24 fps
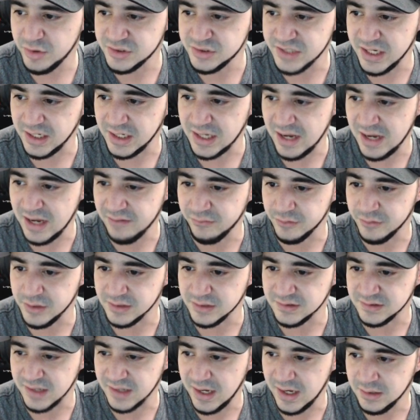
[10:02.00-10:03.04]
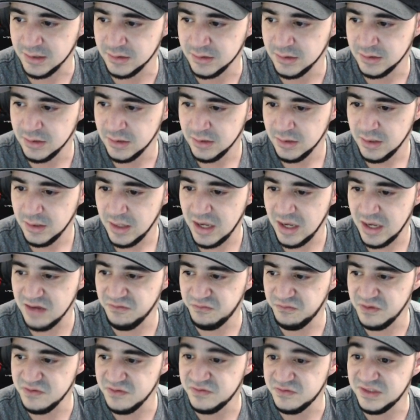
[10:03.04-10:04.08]
cavalry attack and
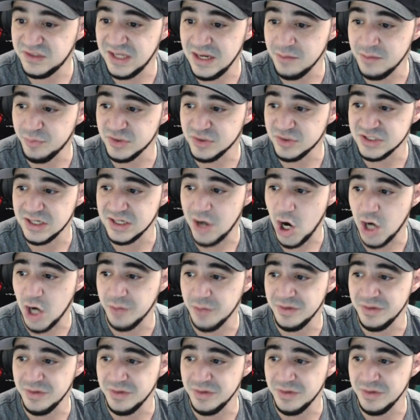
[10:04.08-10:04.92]
15% army